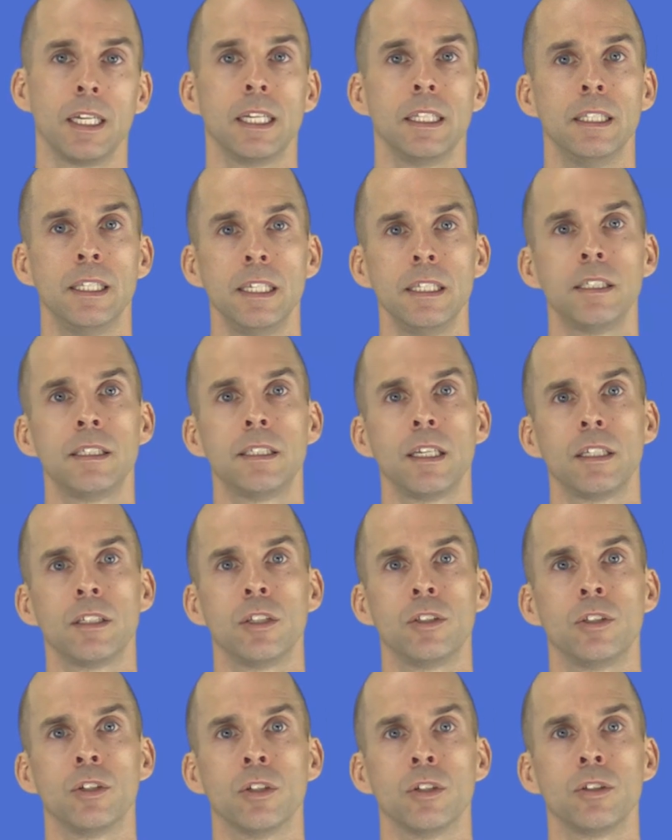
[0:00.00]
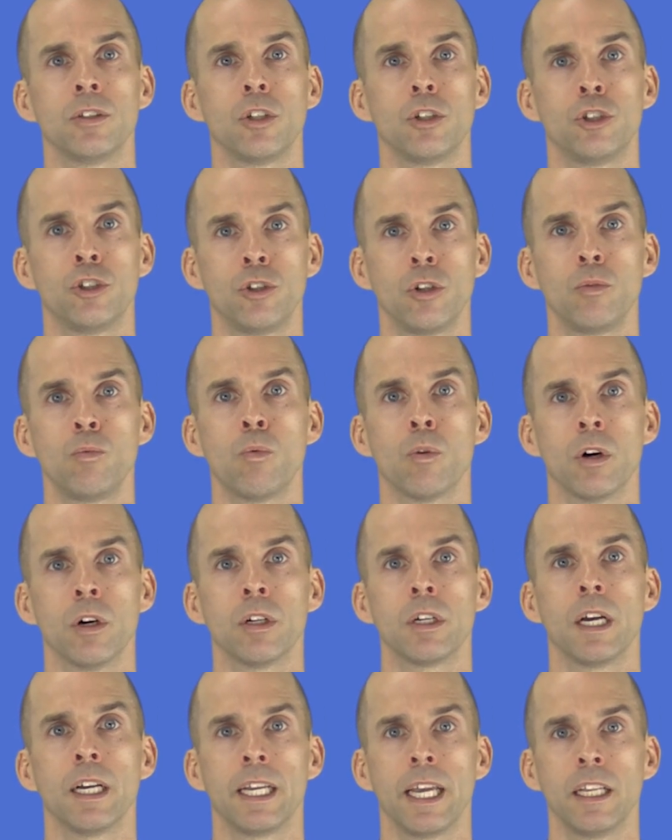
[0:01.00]
These signatures should work
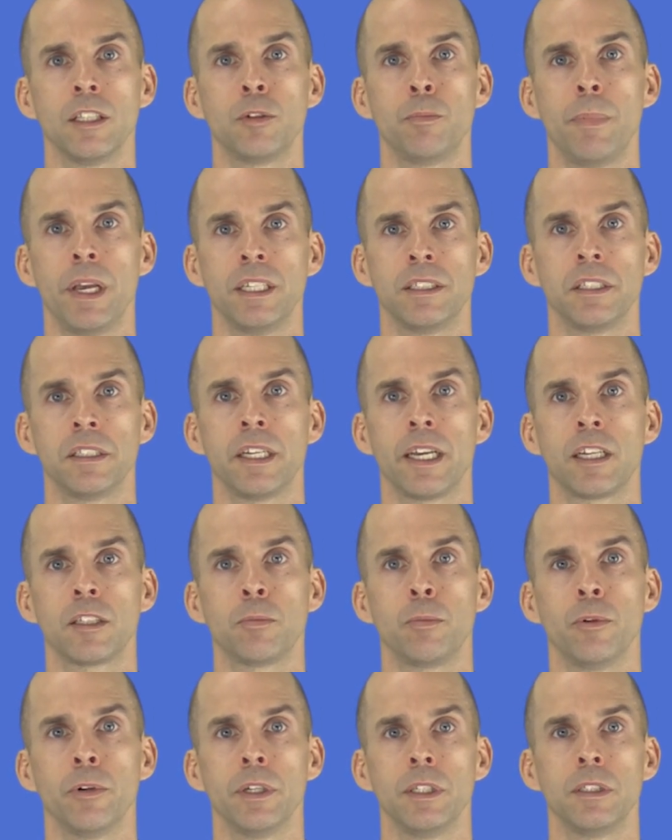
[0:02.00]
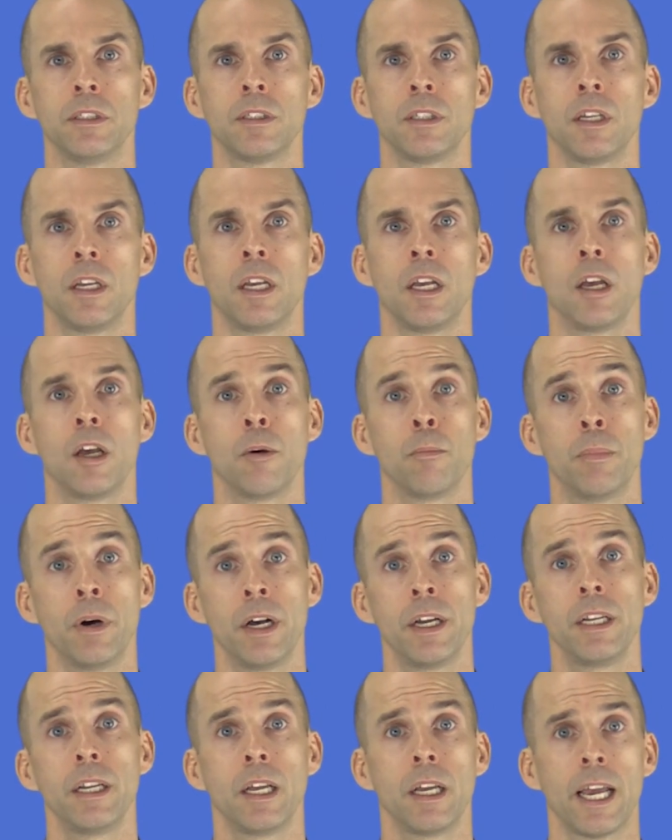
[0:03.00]
against basic exploits,
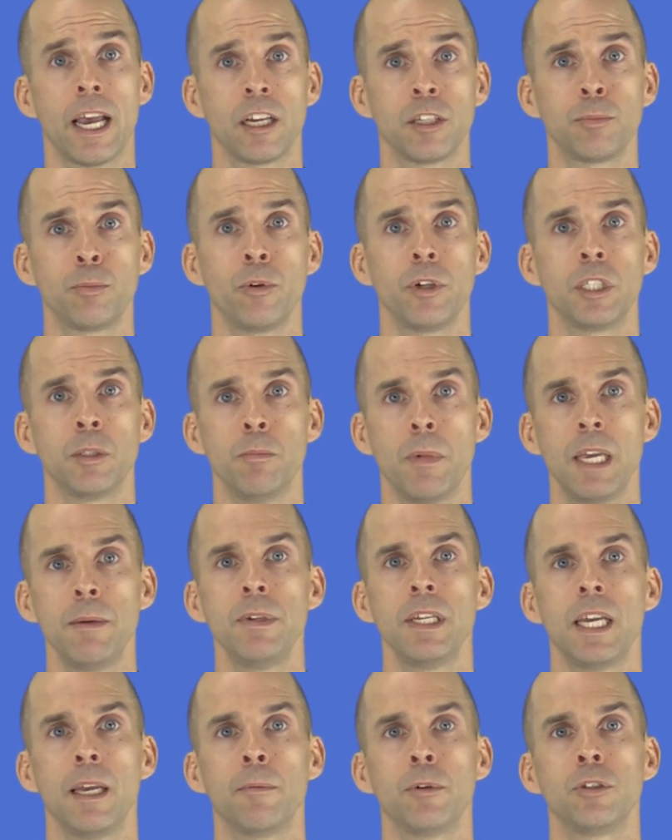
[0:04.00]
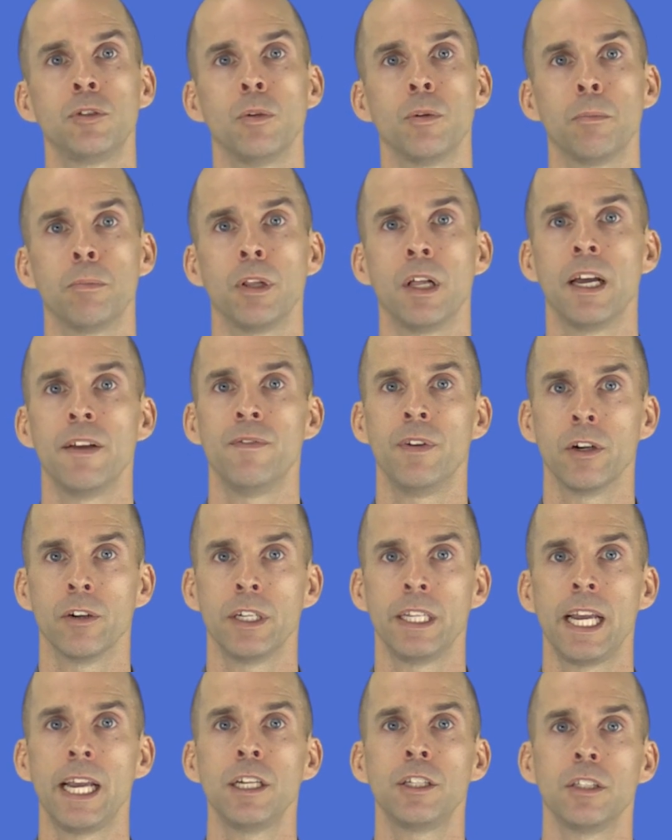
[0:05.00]
but exploits may be able to apply
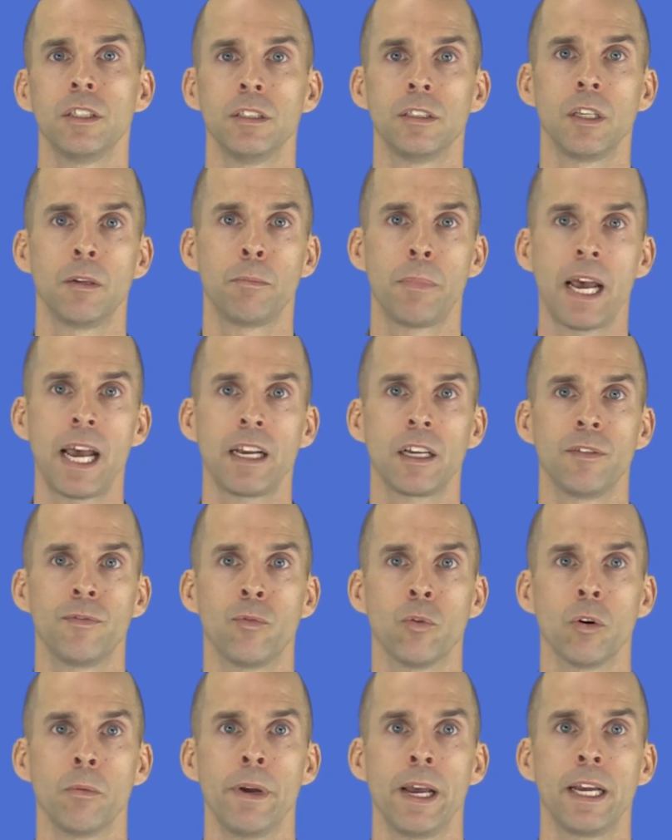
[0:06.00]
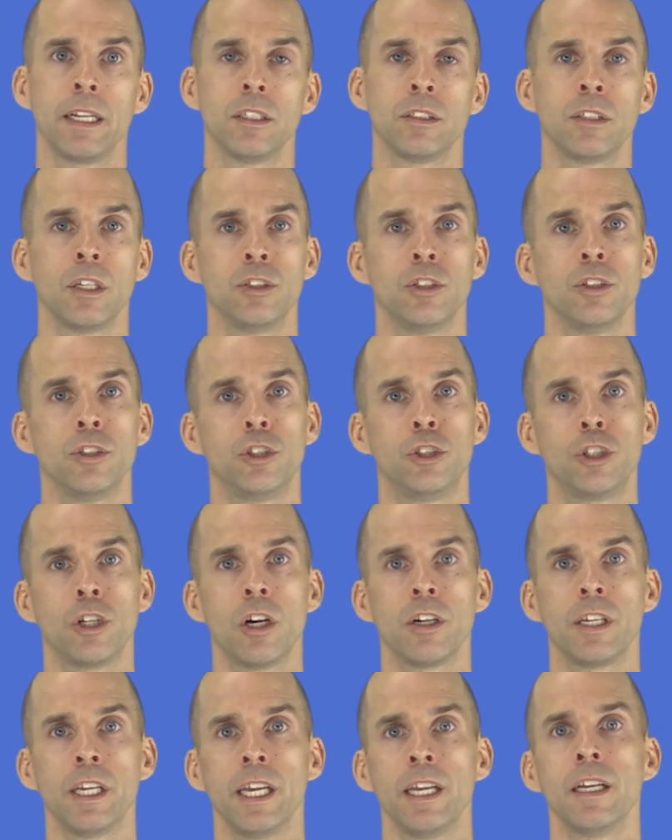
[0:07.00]
variations in packet format, such as
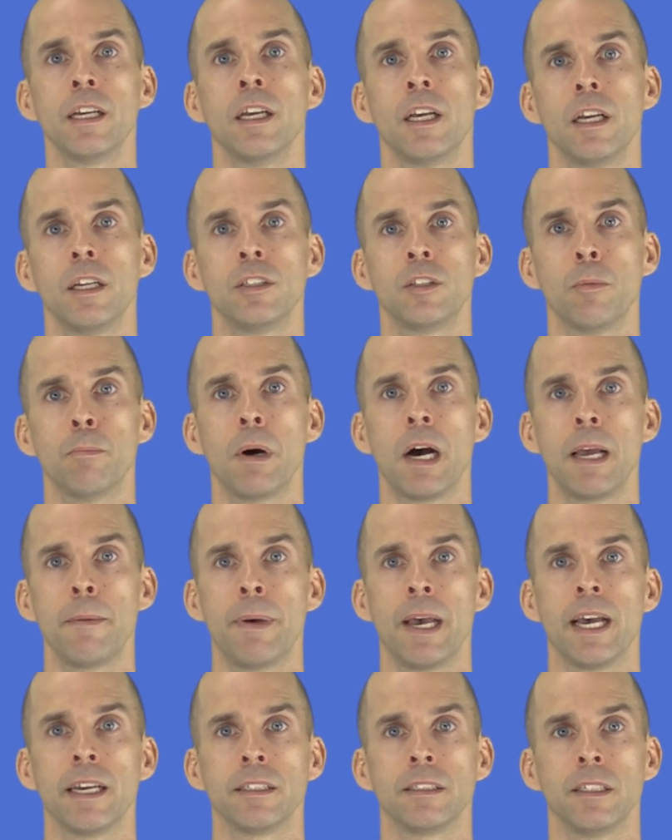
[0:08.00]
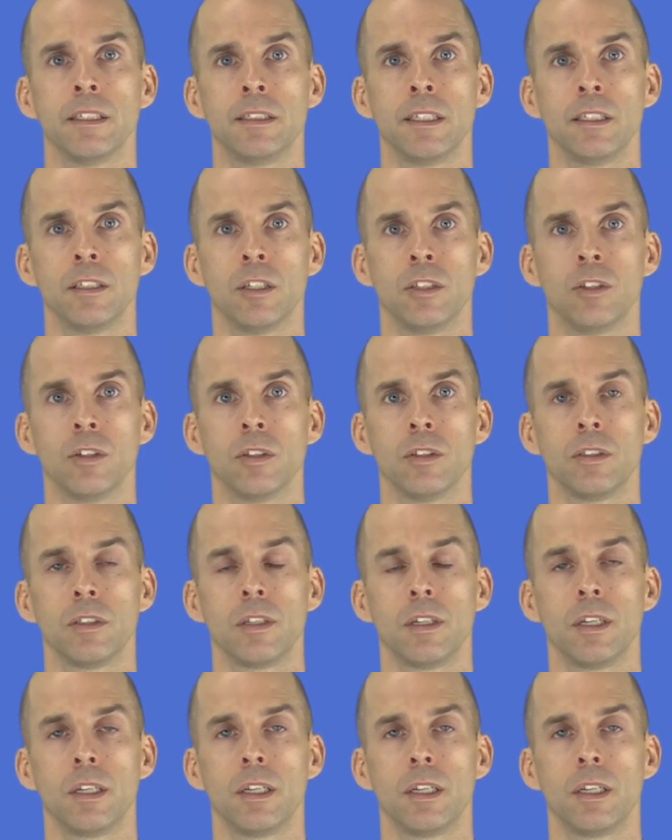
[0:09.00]
chunking, to bypass the signatures.